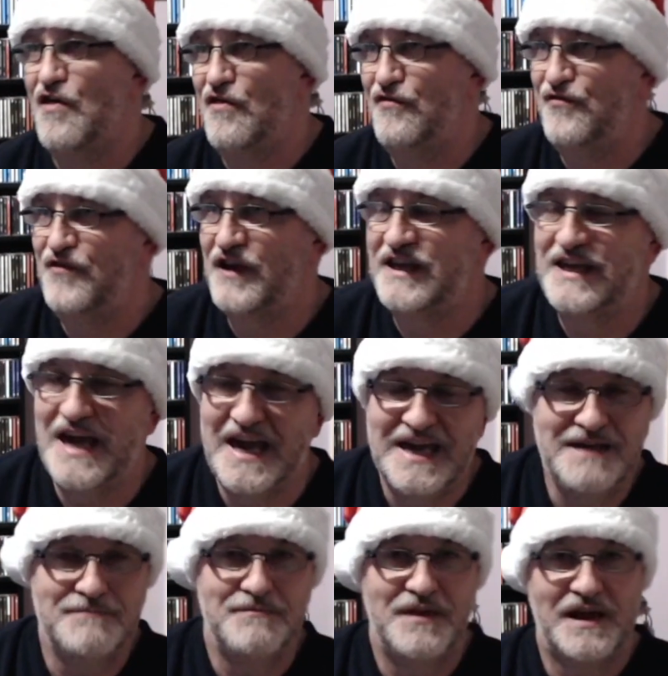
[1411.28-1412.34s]
the
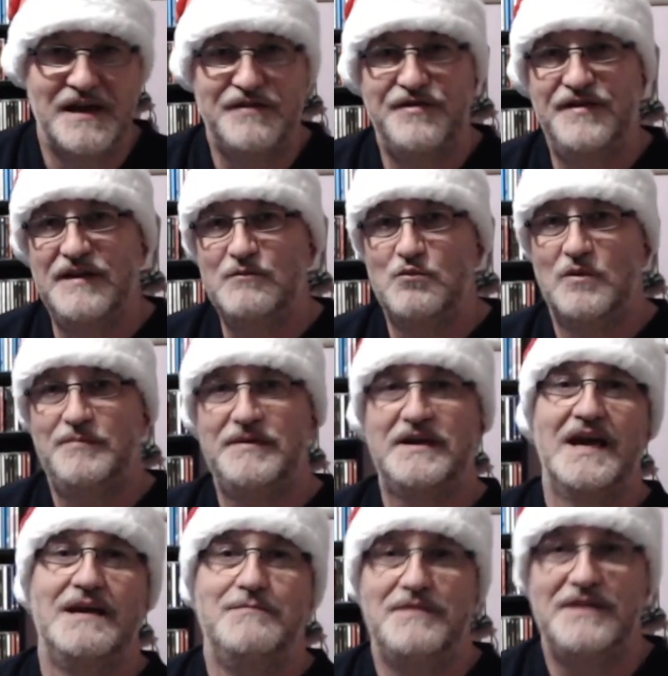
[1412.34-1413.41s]
game that I think will be
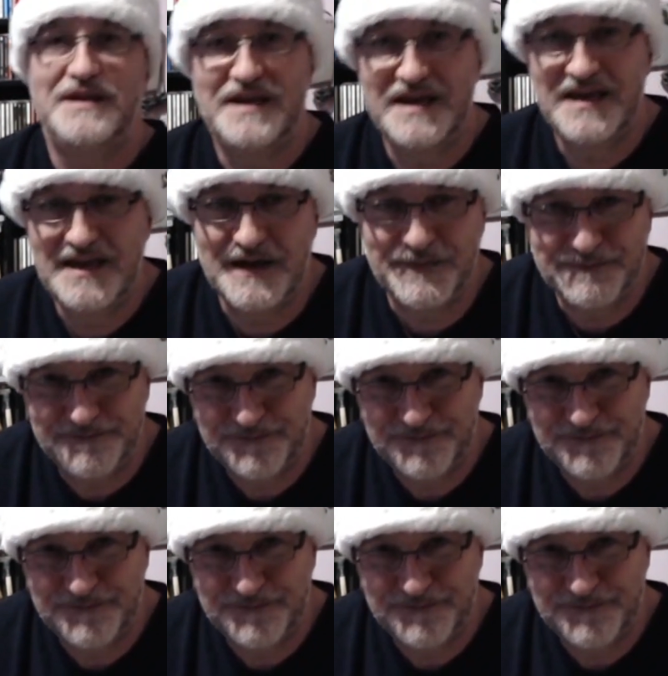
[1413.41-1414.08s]
Game of the Year,